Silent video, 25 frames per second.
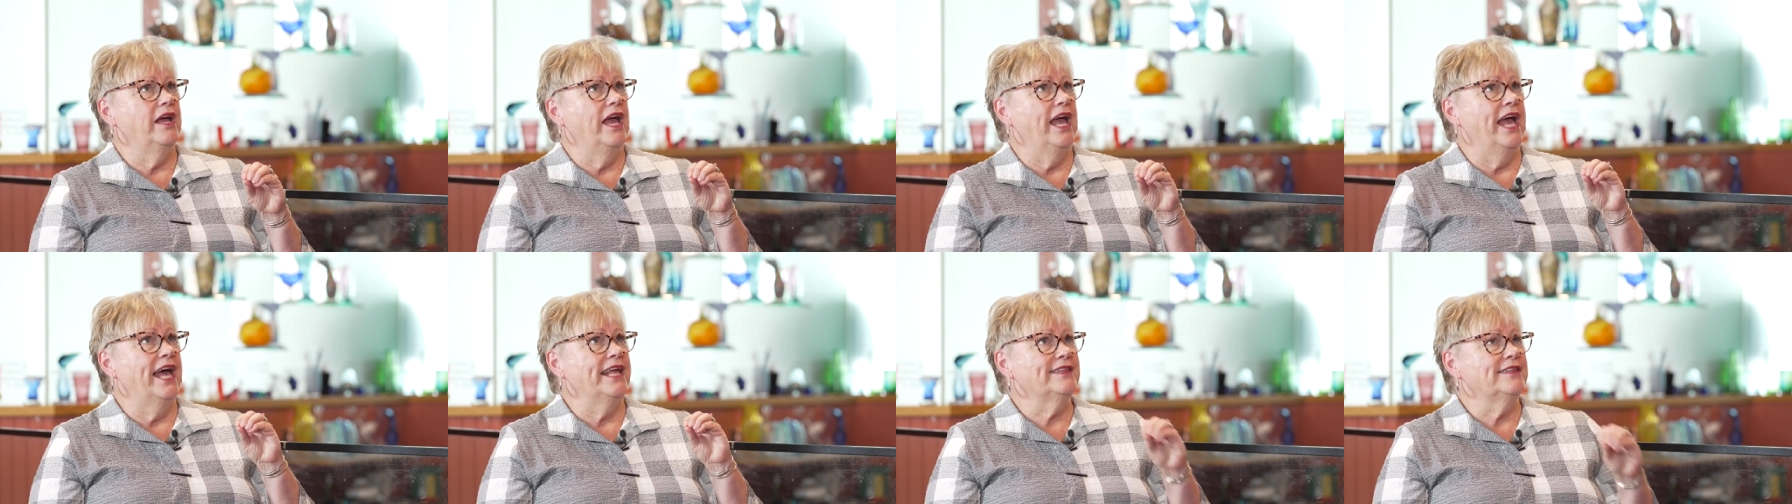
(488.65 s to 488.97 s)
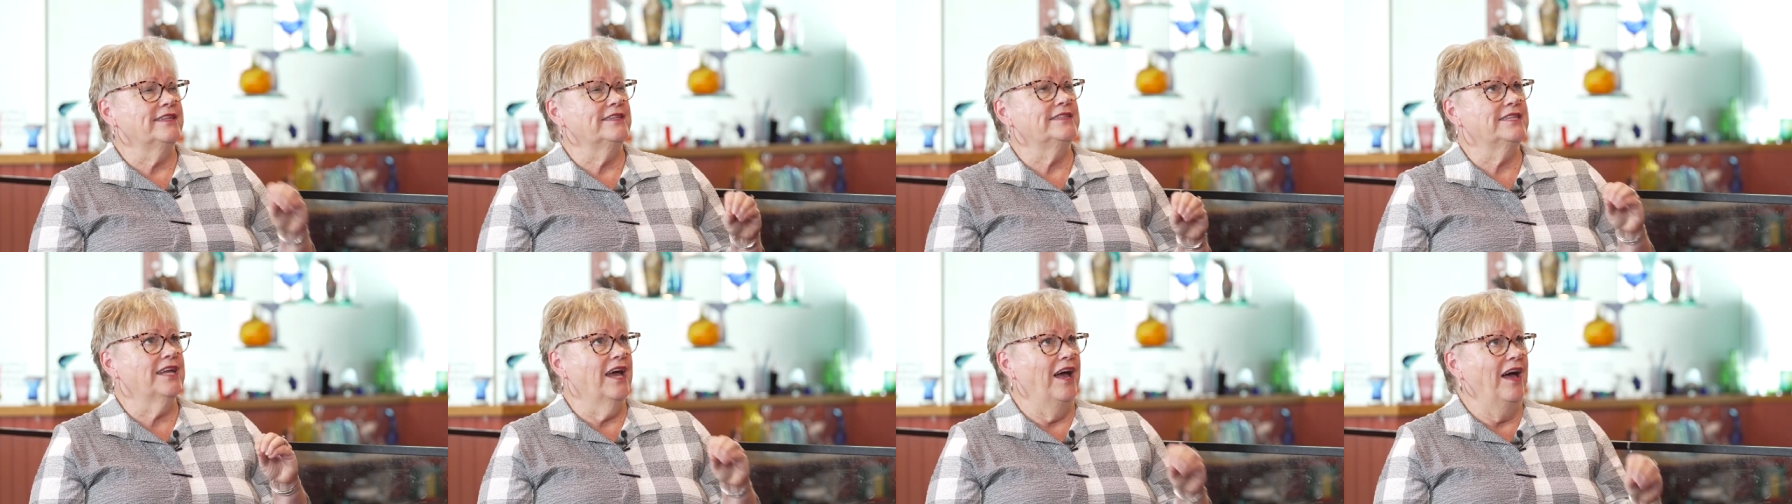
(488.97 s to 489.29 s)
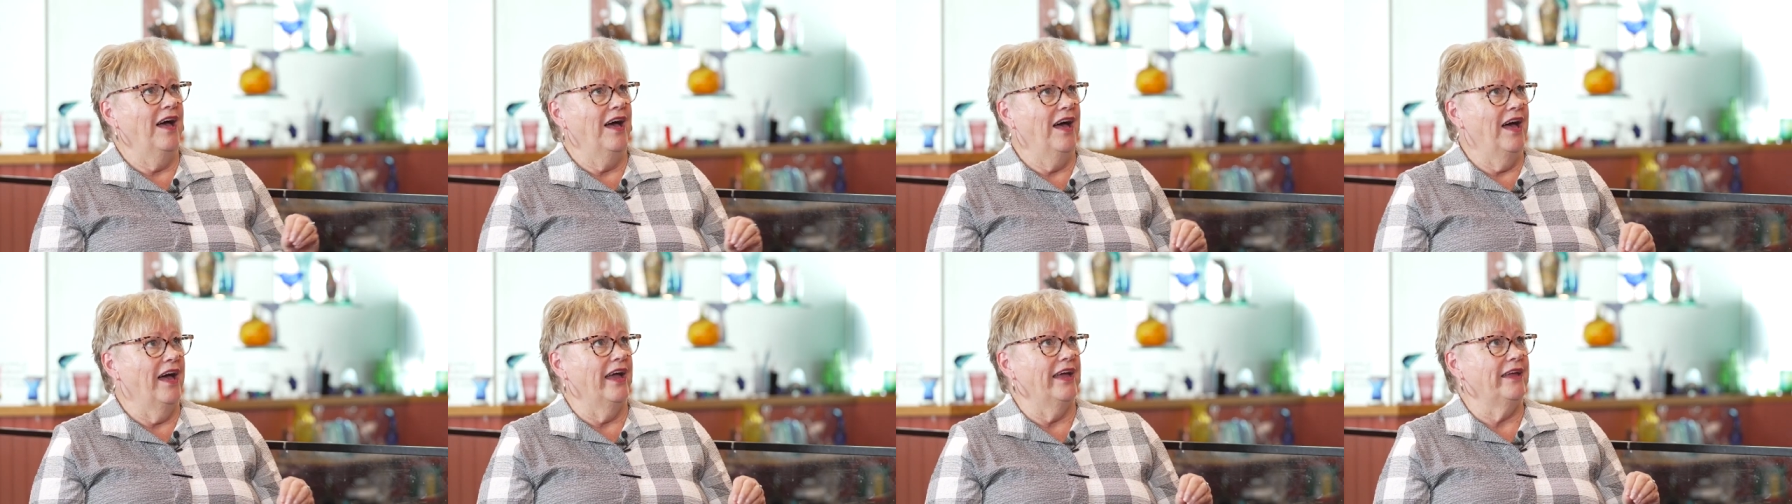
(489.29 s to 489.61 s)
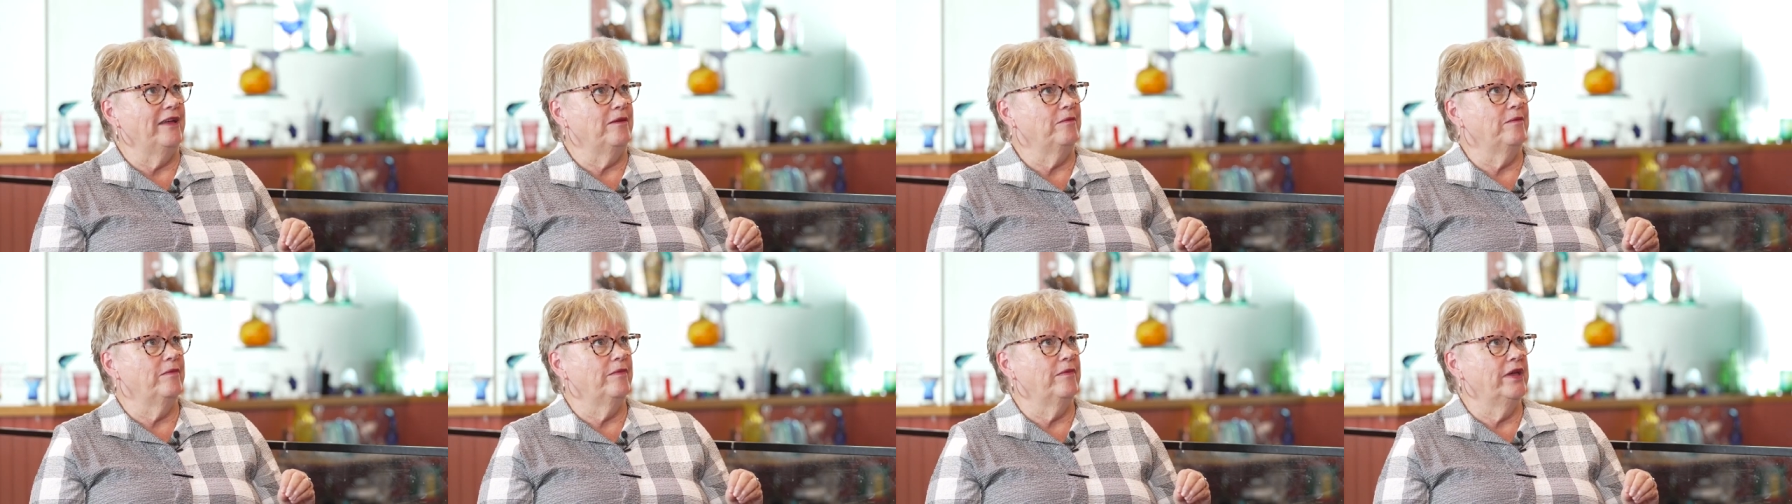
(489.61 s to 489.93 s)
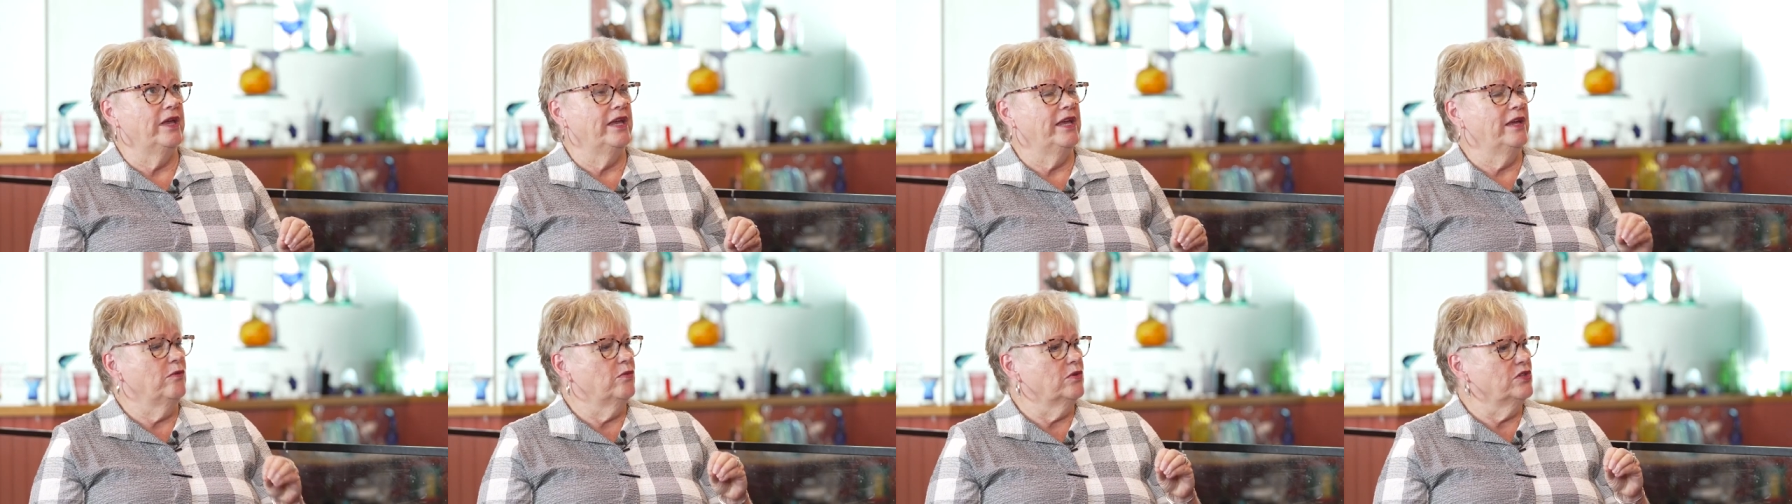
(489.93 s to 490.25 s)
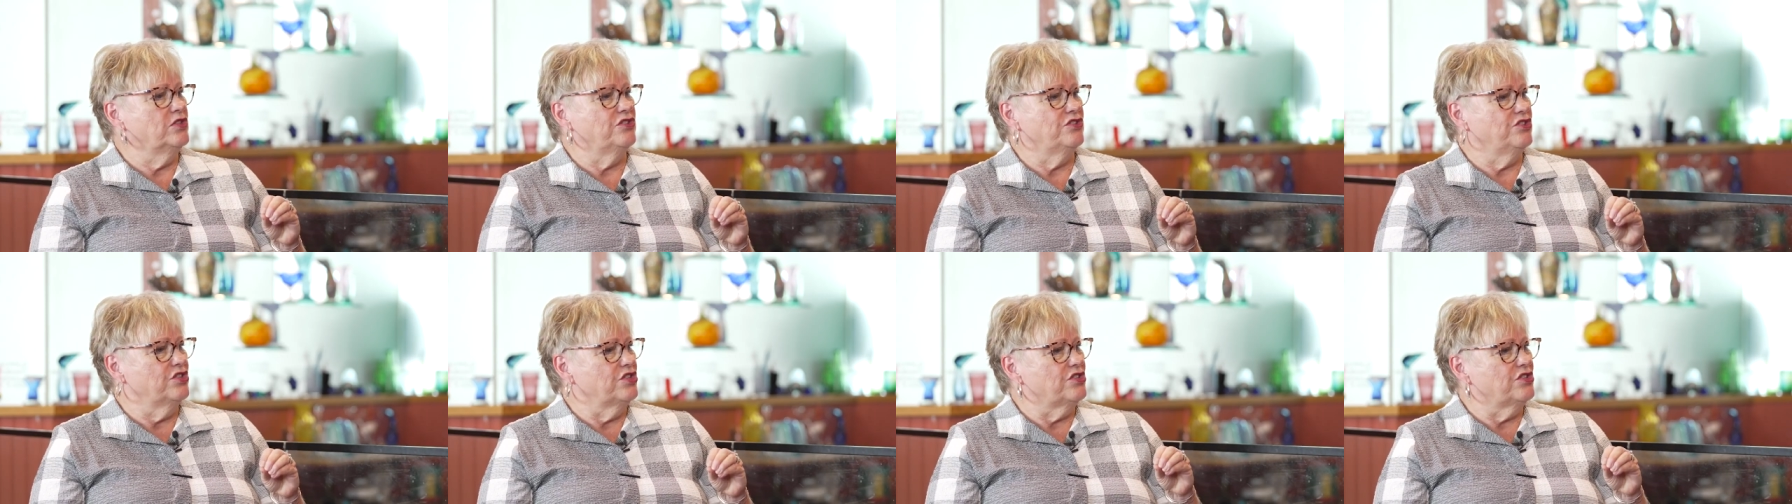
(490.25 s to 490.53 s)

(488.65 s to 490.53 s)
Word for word: at the time, it was